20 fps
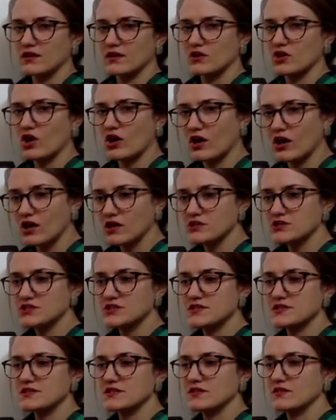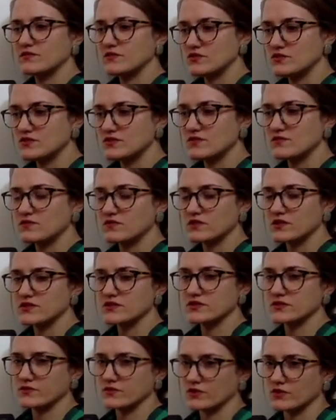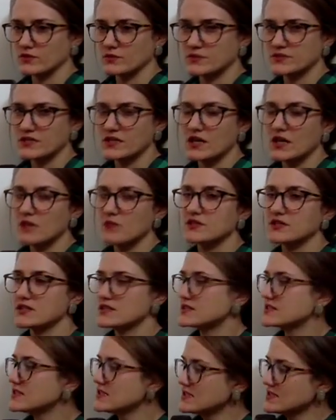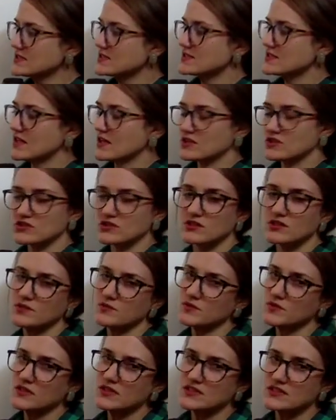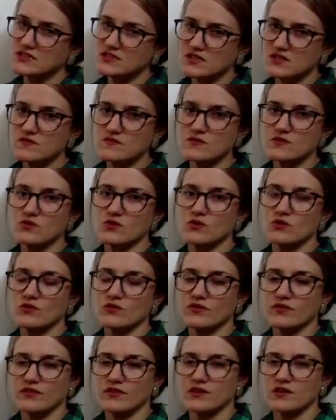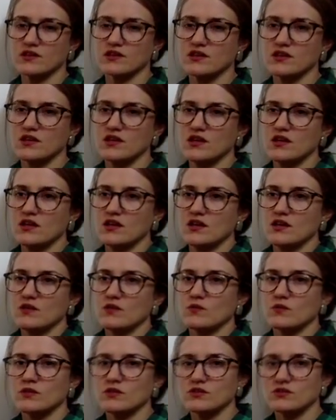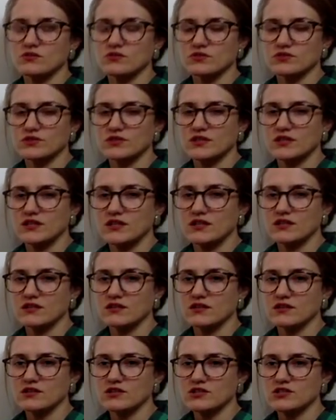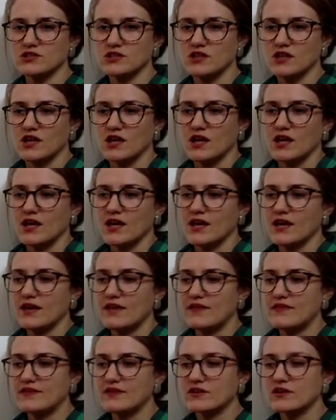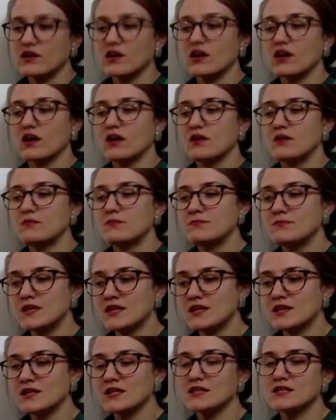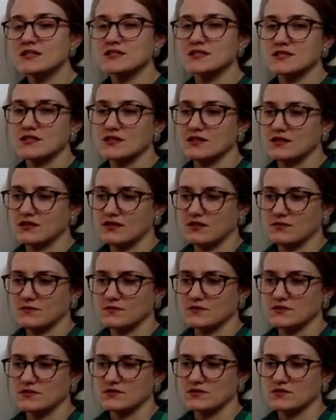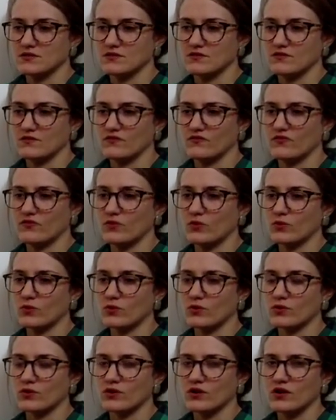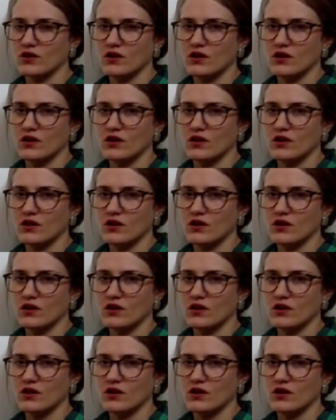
cautious of using phrasal verbs, because this is actually a really difficult thing when you're learning English. And there are many synonyms for,